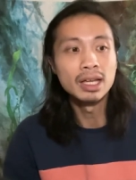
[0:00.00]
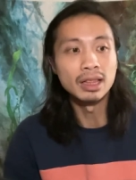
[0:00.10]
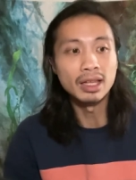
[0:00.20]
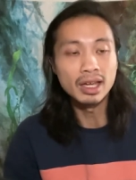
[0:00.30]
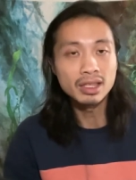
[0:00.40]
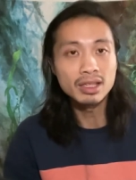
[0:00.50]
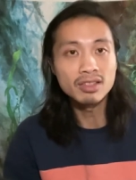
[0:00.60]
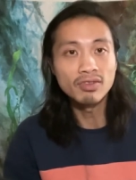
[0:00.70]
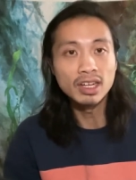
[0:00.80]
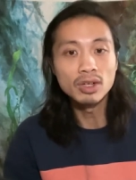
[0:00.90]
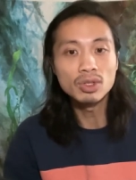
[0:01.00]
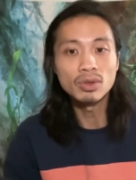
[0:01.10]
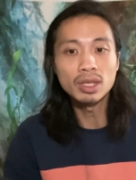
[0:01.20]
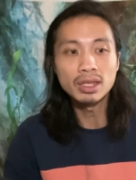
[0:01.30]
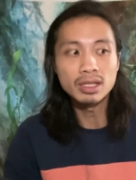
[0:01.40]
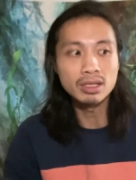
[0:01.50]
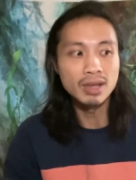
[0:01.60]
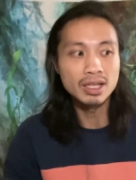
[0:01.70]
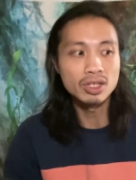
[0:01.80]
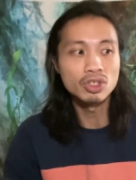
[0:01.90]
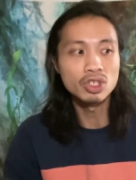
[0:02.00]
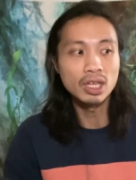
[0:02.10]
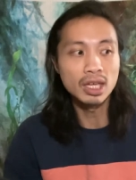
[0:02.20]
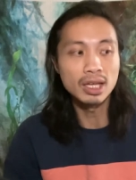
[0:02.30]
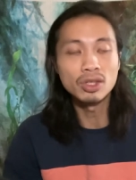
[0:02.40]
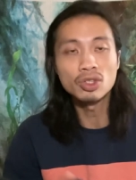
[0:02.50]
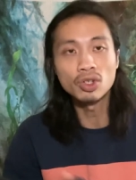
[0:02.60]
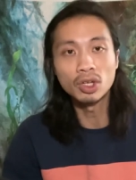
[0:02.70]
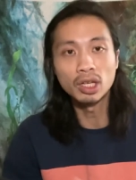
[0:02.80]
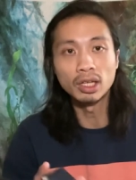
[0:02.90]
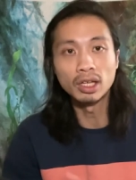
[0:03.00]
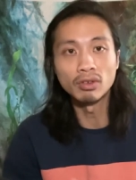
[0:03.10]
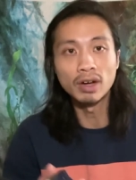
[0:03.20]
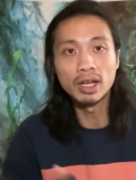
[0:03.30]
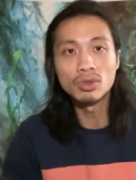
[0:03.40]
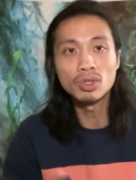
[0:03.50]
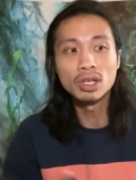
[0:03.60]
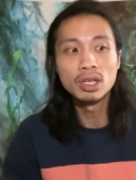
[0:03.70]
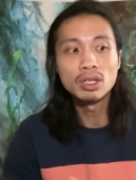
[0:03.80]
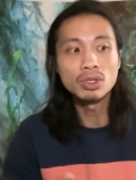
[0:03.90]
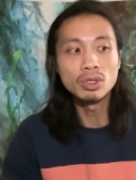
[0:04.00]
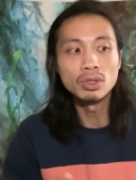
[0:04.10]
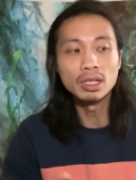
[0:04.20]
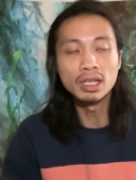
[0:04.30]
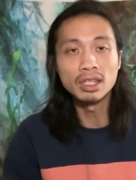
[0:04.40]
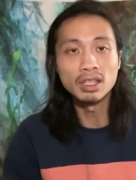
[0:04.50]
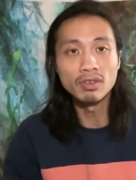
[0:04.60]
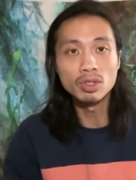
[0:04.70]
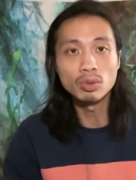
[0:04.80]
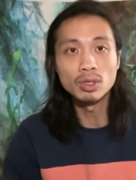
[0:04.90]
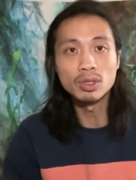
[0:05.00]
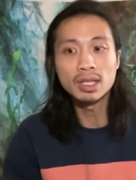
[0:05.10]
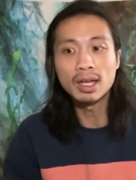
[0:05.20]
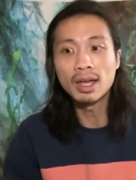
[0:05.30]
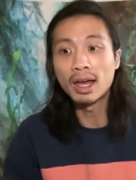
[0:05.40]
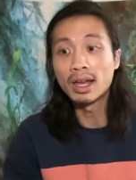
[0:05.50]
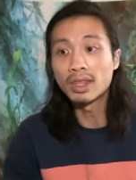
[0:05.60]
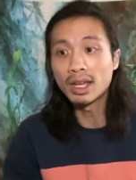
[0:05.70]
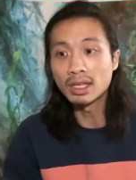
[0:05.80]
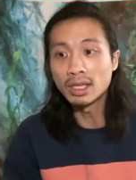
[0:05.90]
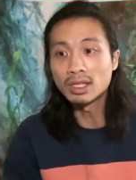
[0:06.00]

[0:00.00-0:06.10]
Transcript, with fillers: like this video so that this message can circulate around to the individuals uh, that need